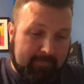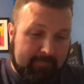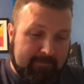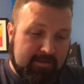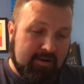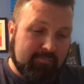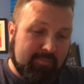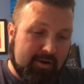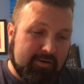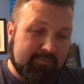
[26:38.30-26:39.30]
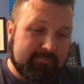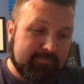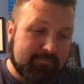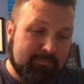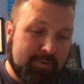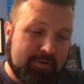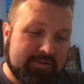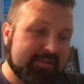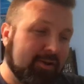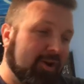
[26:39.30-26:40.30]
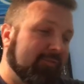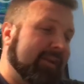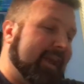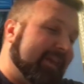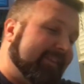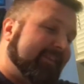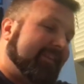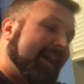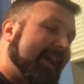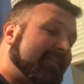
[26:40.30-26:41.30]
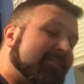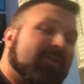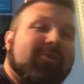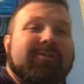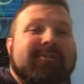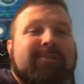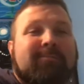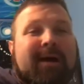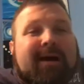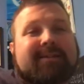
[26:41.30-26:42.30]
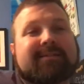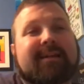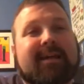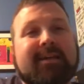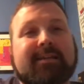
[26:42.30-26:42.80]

Doug Martin, Percy Harvin, and the last card in the box, Nate.